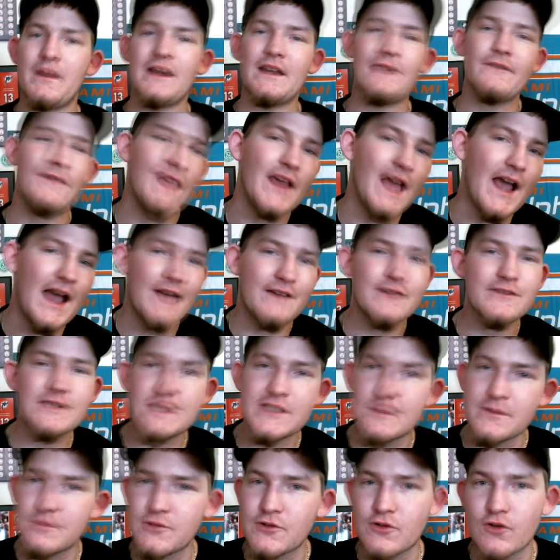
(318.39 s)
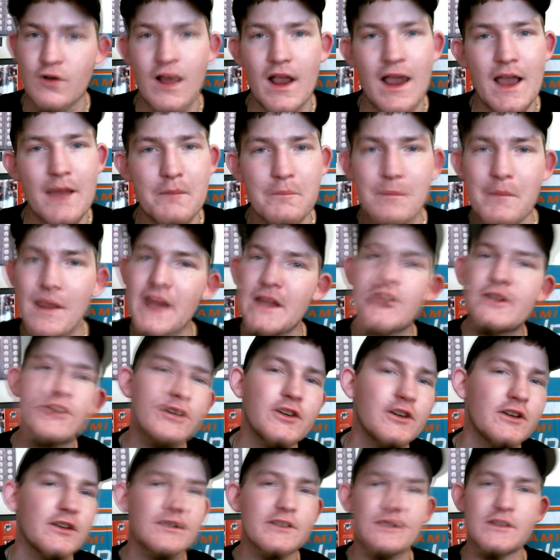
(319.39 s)
And if you haven't subscribed, make
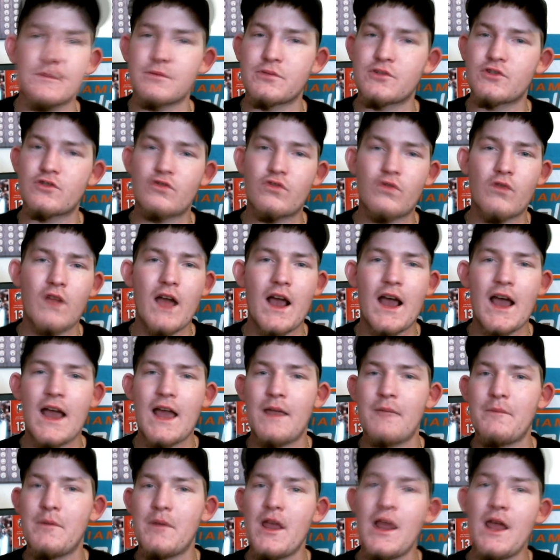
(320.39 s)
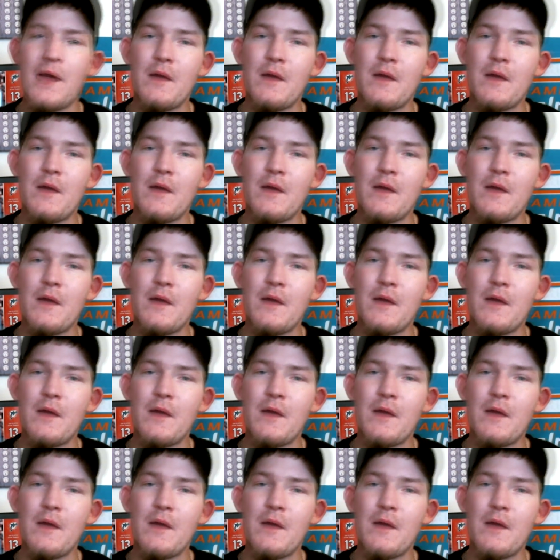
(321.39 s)
sure you subscribe.